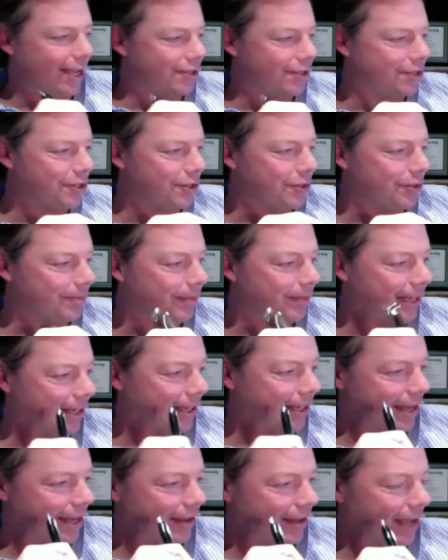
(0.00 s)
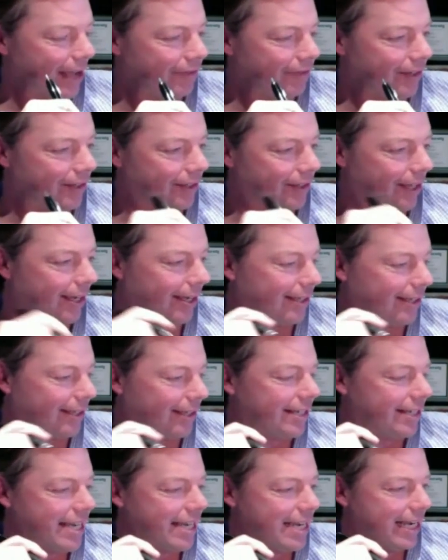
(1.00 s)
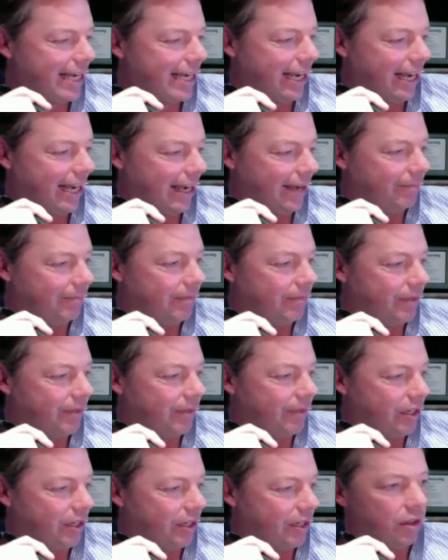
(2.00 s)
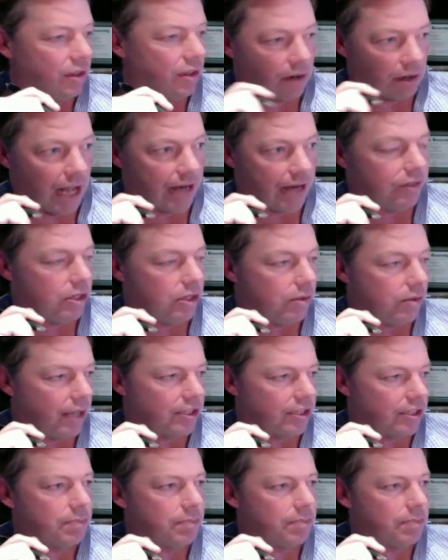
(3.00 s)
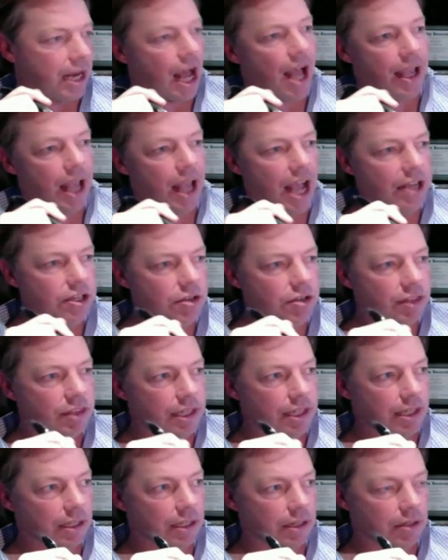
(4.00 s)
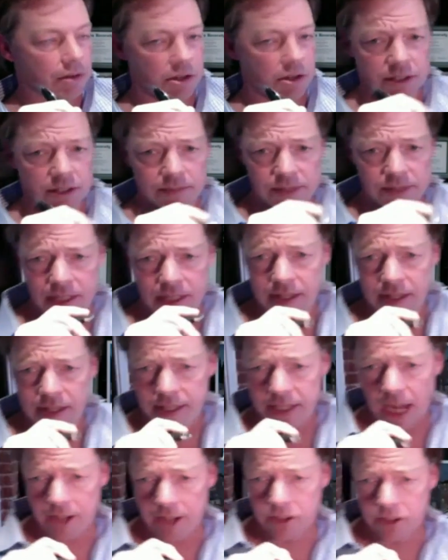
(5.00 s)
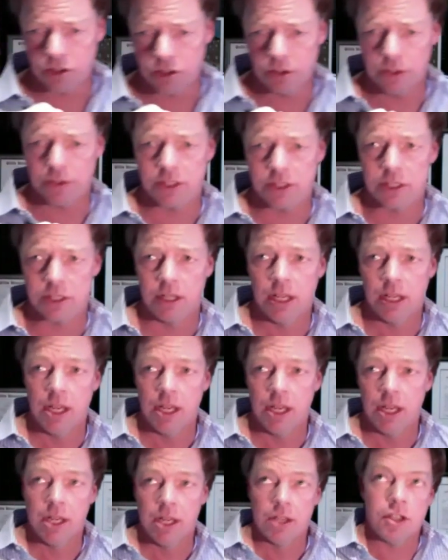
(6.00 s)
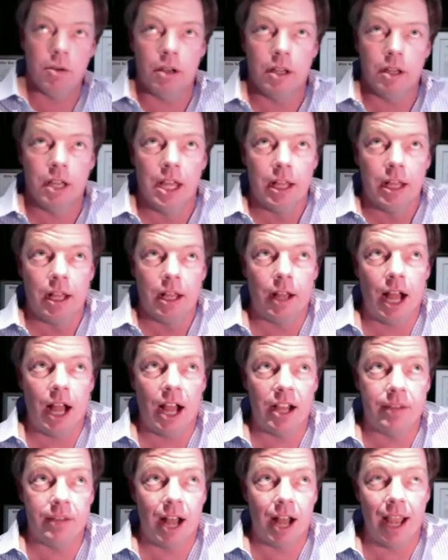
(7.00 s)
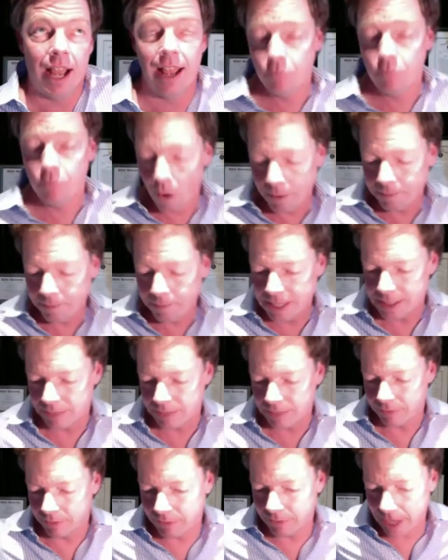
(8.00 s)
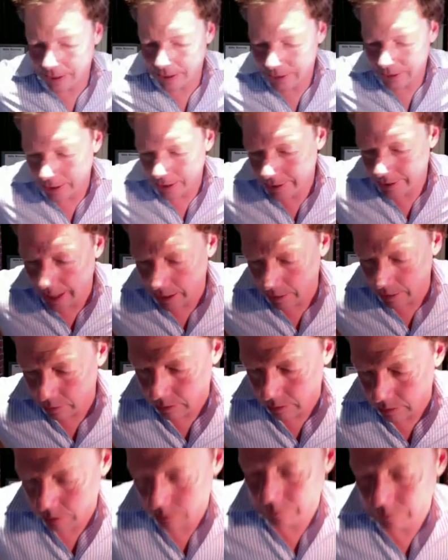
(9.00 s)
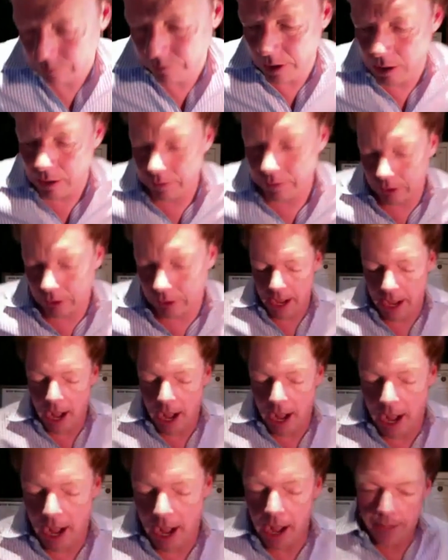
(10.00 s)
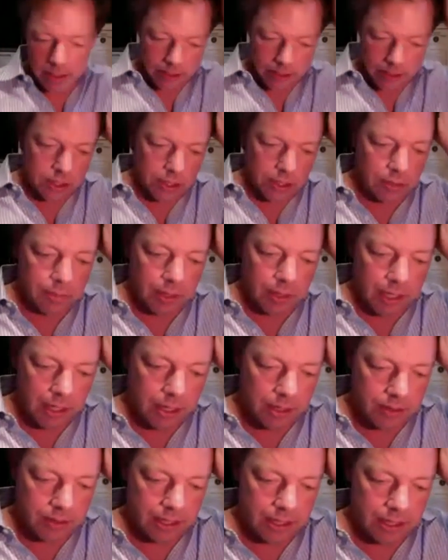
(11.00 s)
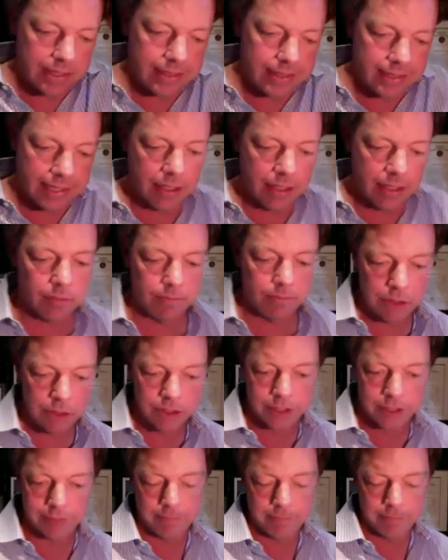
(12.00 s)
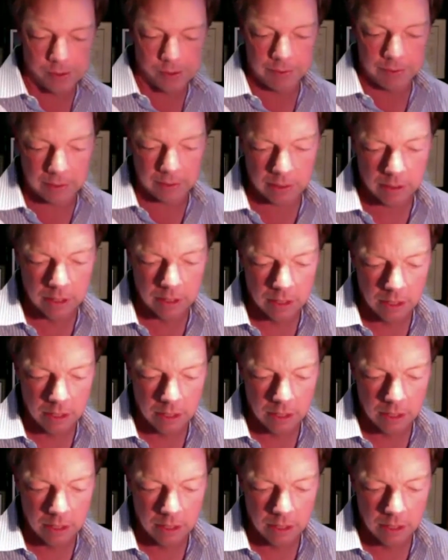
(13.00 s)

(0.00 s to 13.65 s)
uh, soon because I, I feel like um, there, there are a lot of nuances. But I, I do think that there are some synthesized truths. So um, I have one piece of advice. It's going to sound very, very obvious to you, but it is the single most important.